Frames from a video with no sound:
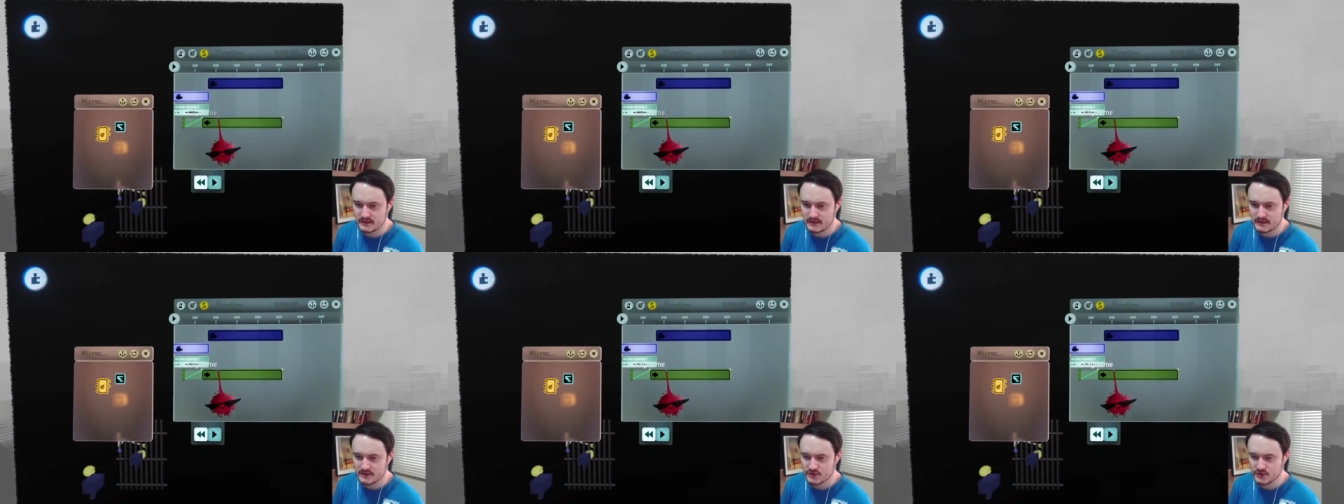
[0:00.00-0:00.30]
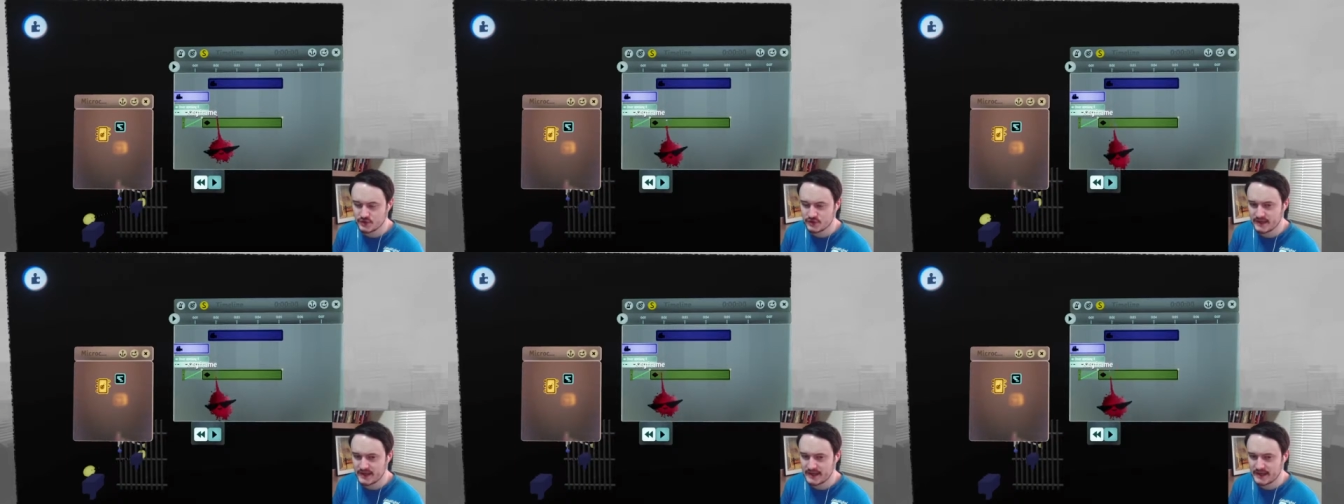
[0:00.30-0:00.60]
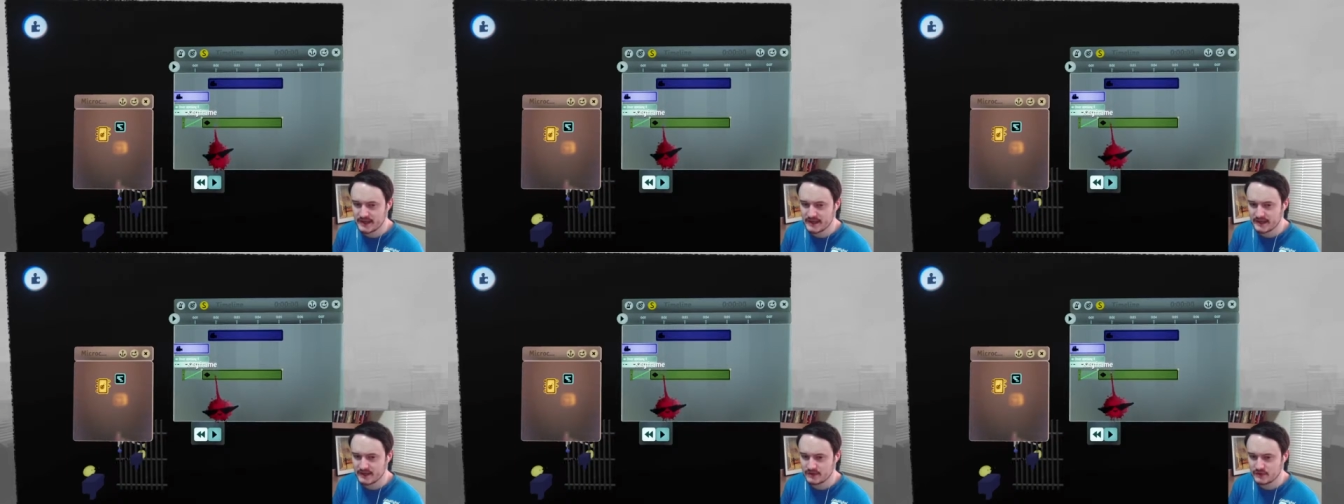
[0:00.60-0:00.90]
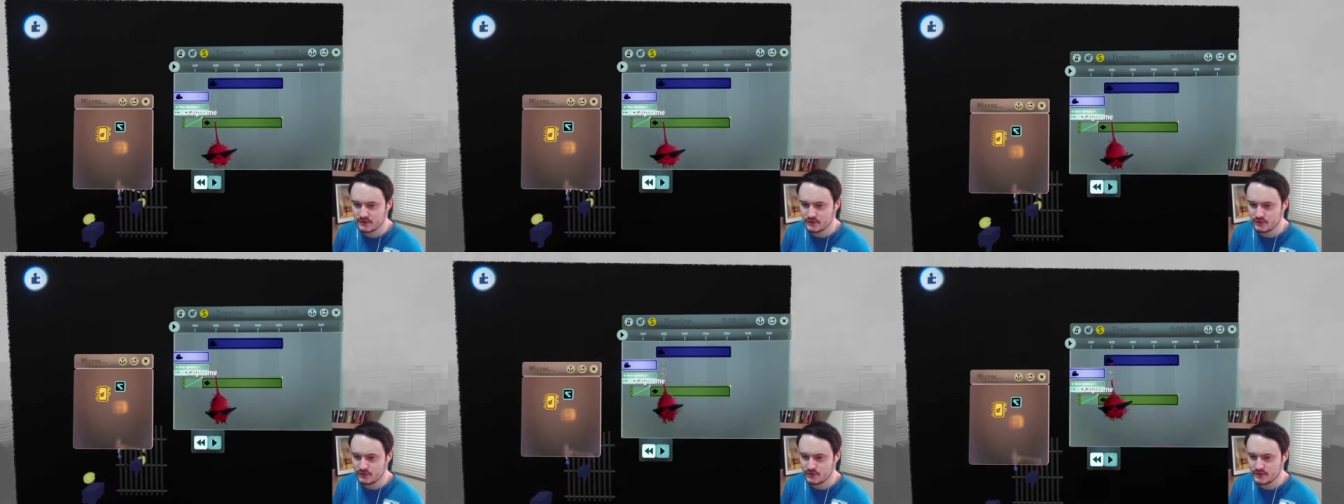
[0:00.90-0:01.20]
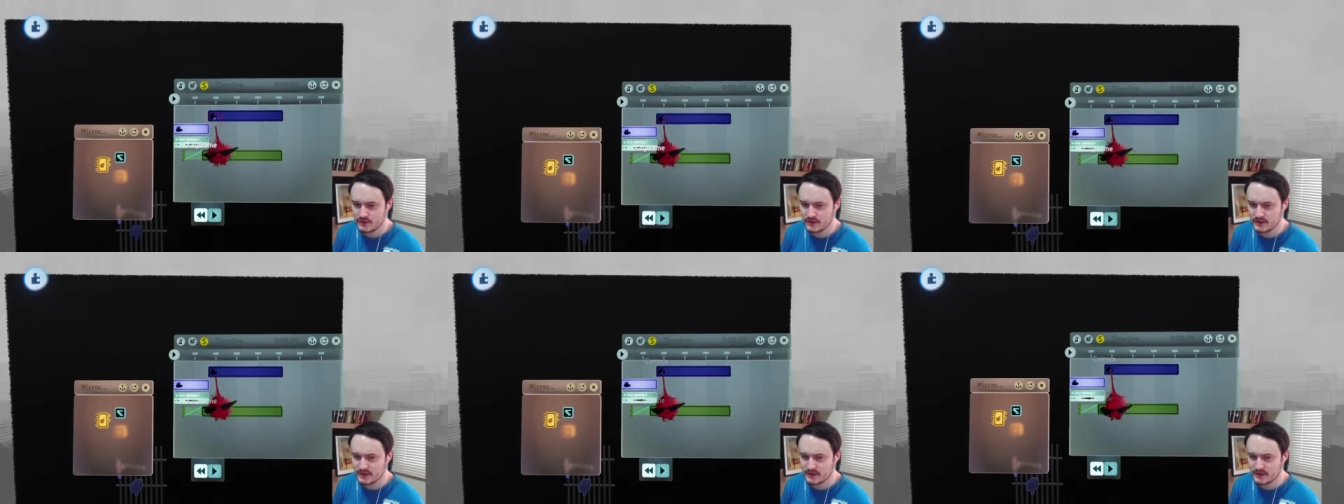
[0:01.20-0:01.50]
Should I do
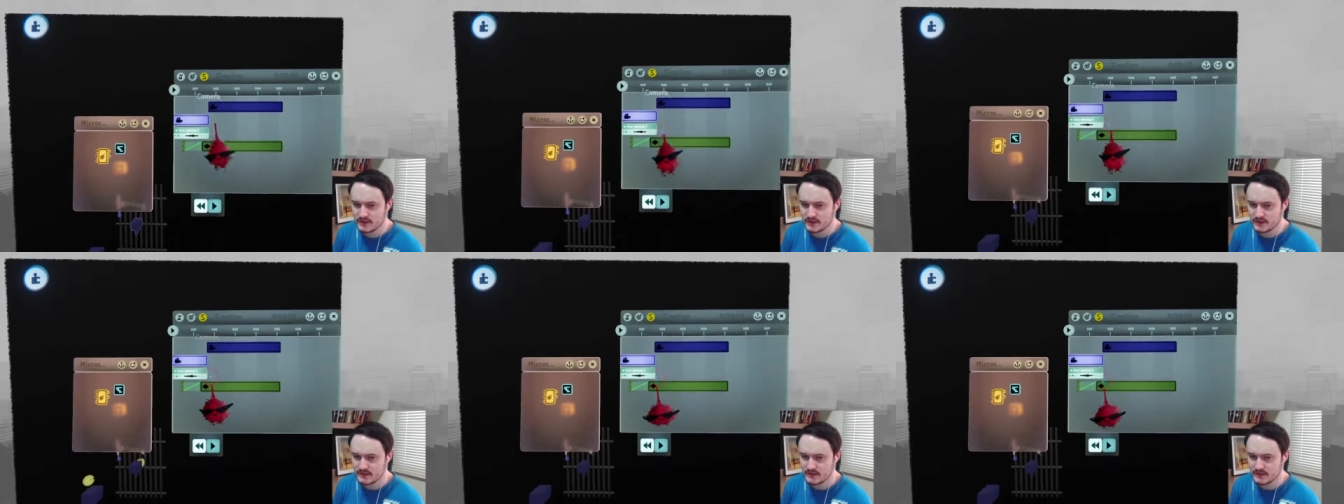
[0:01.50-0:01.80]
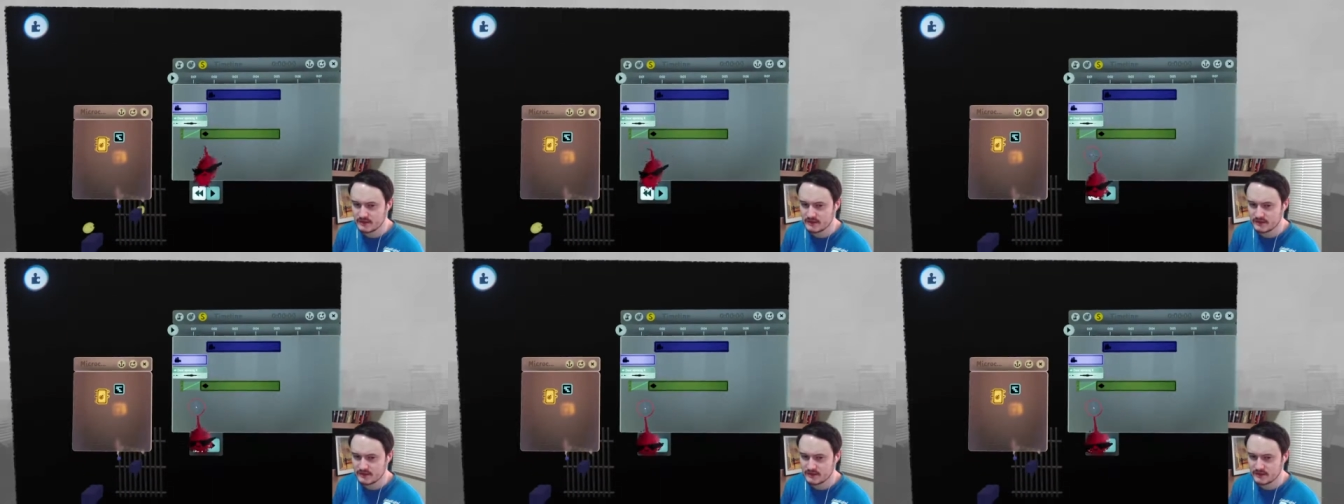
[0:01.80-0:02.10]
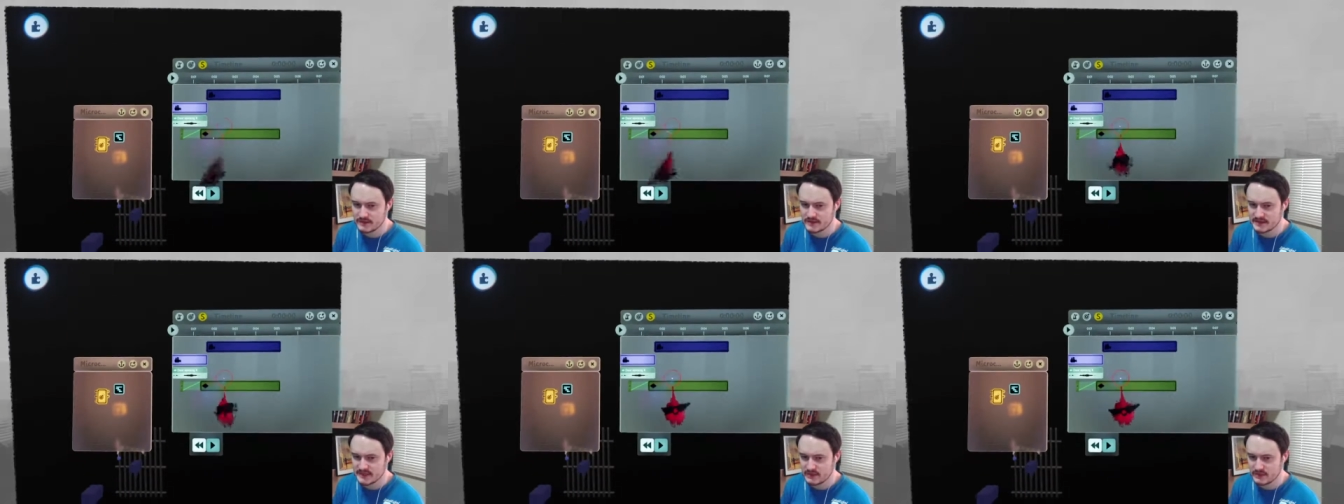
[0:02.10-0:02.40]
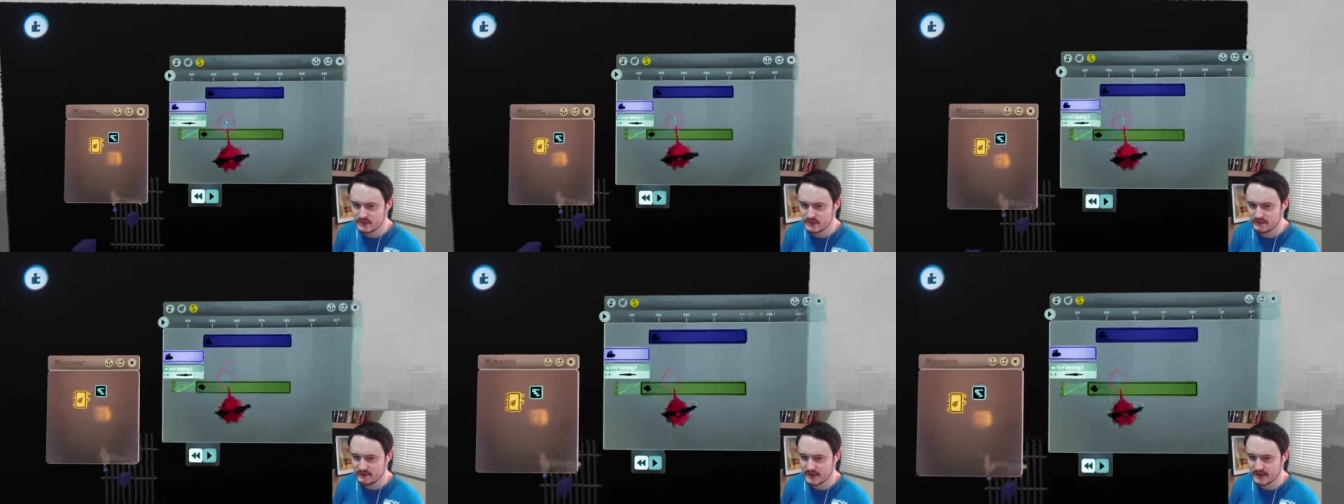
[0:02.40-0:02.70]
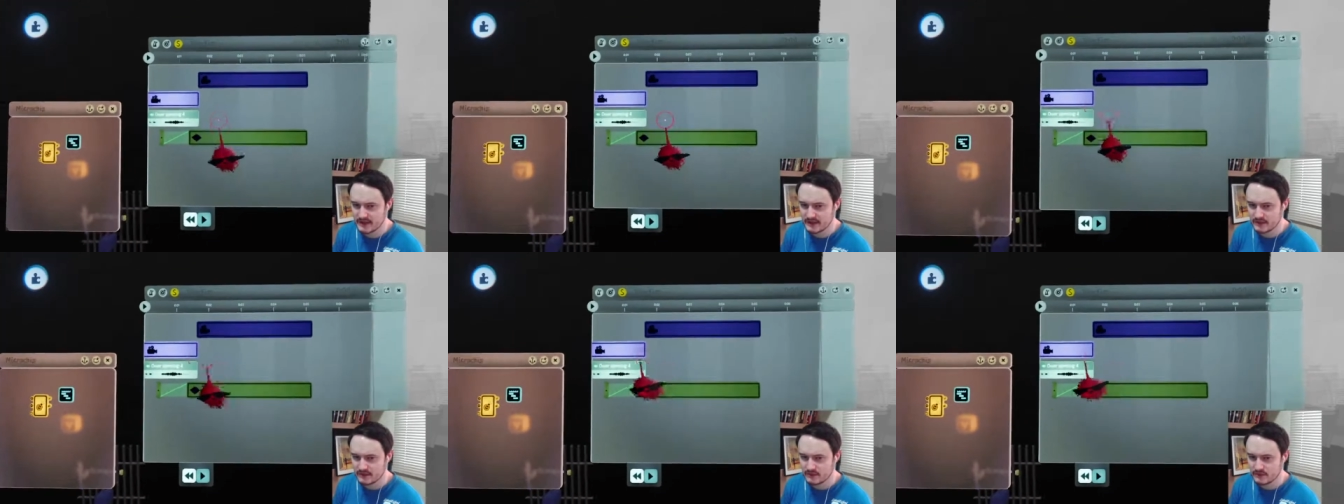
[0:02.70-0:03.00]
the sound
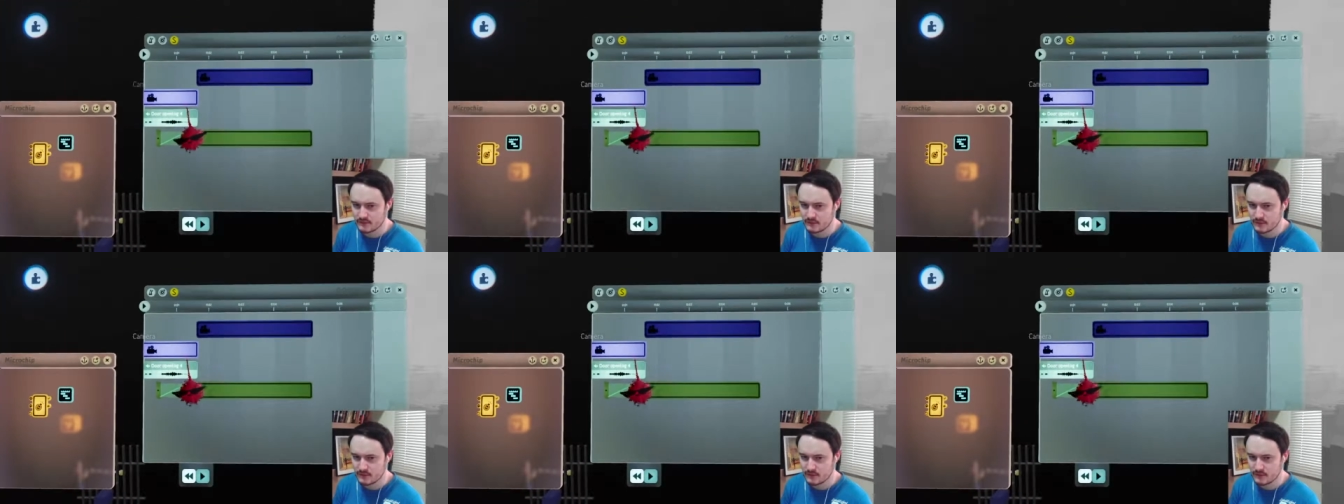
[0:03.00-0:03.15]
effect